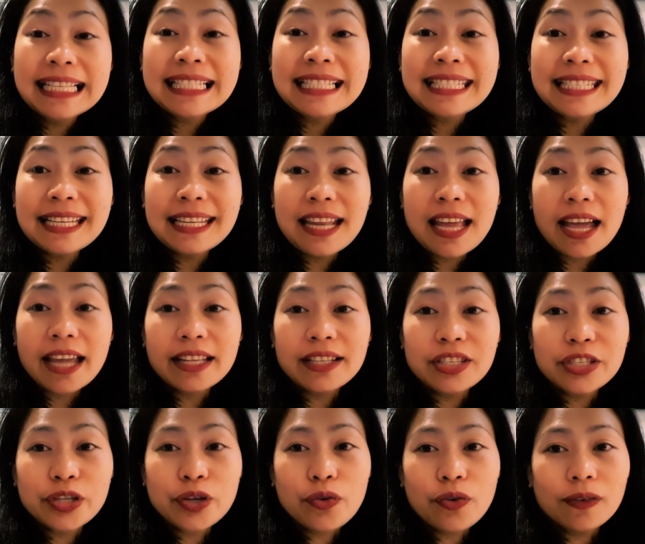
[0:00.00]
The
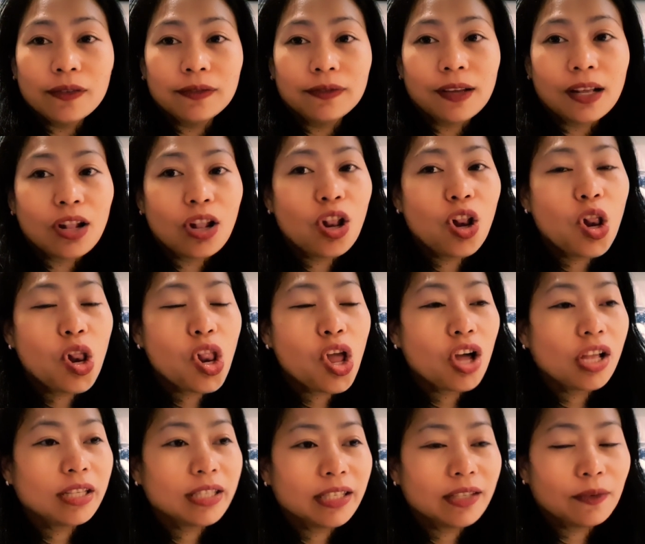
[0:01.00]
nights of
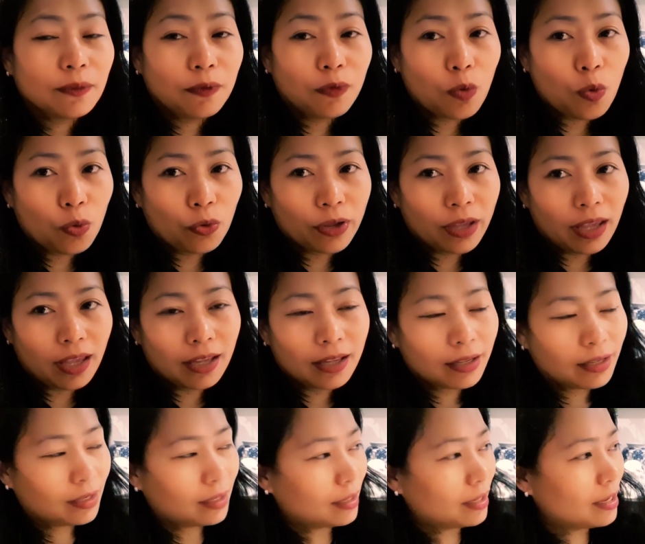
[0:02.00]
lots of
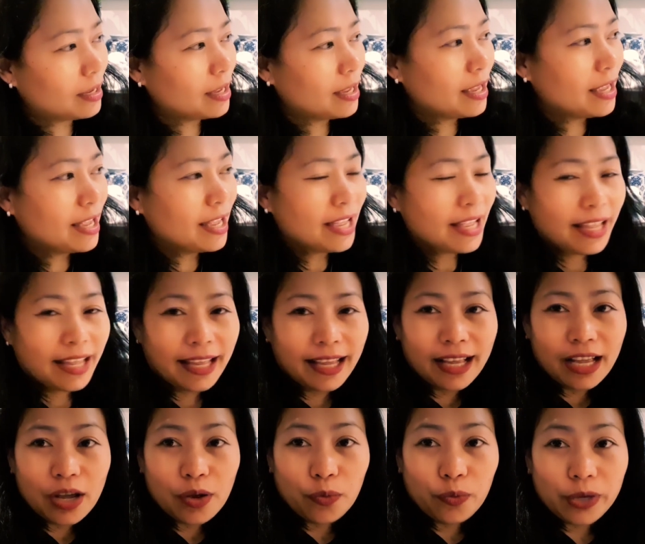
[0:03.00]
walking,
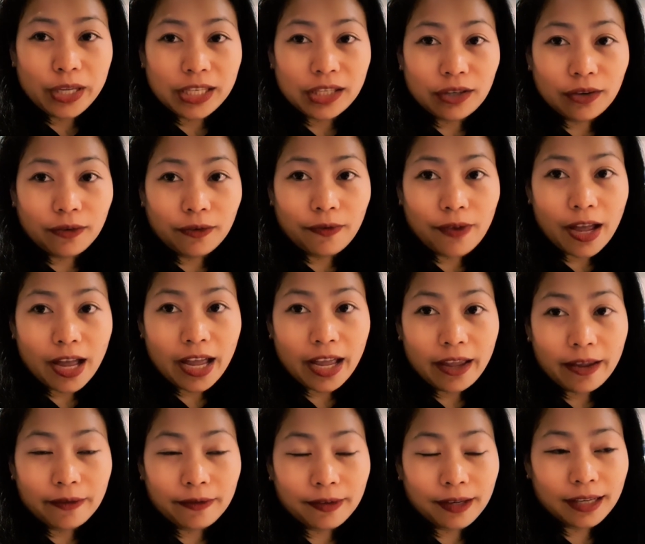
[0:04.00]
we
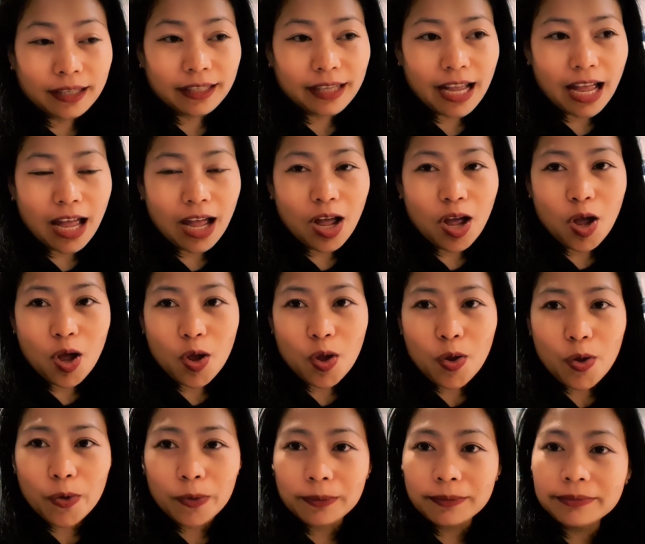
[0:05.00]
survived, got
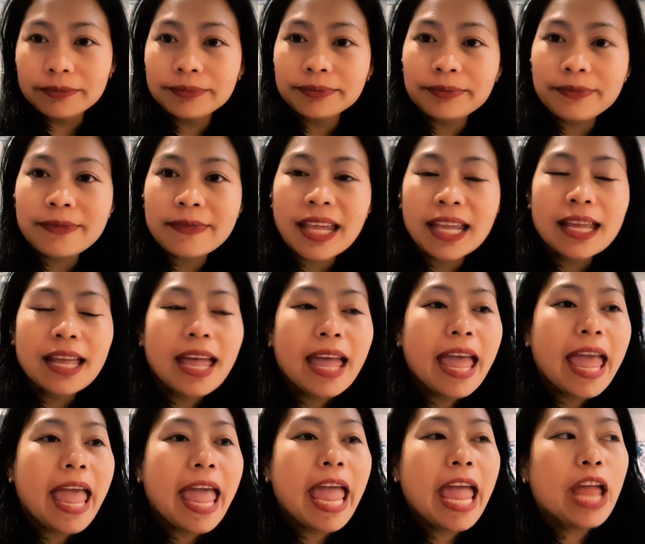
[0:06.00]
home,
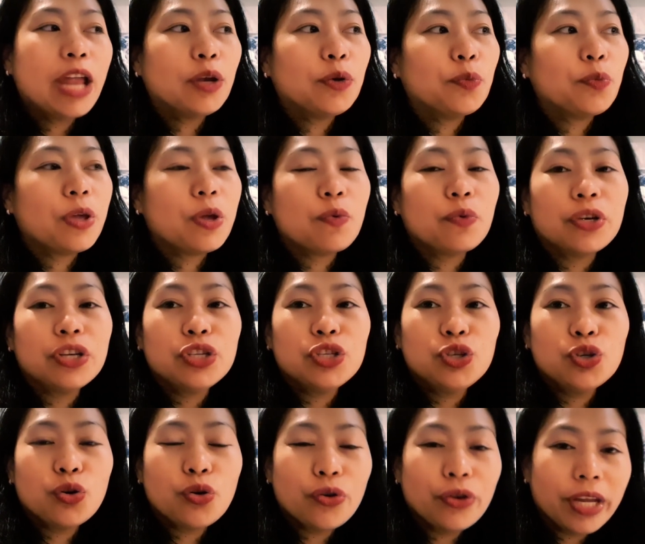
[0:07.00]
and we were
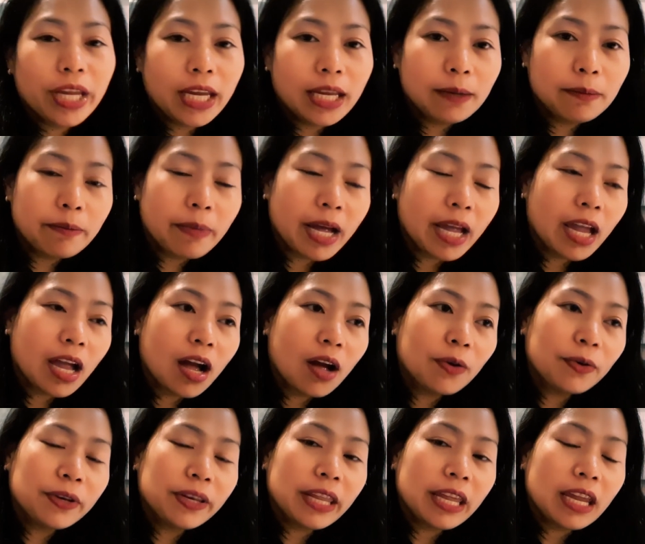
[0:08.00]
joined by
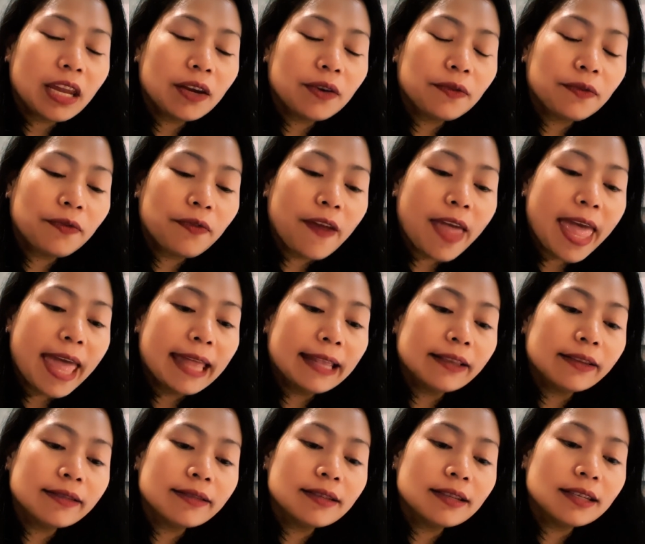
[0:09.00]
our dear
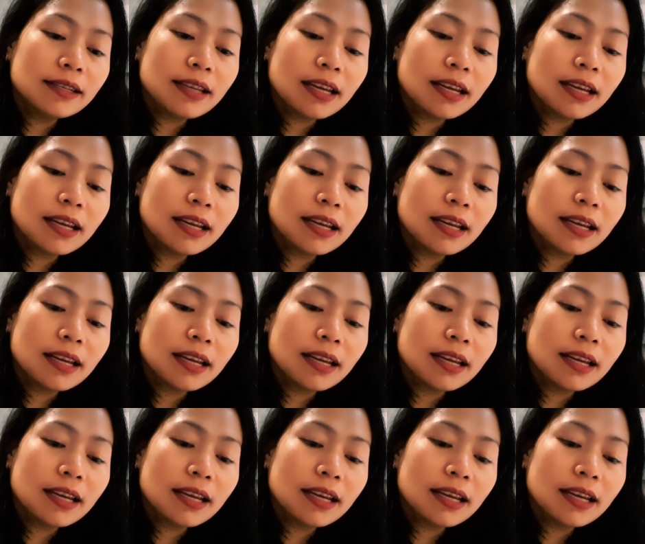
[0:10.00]
friends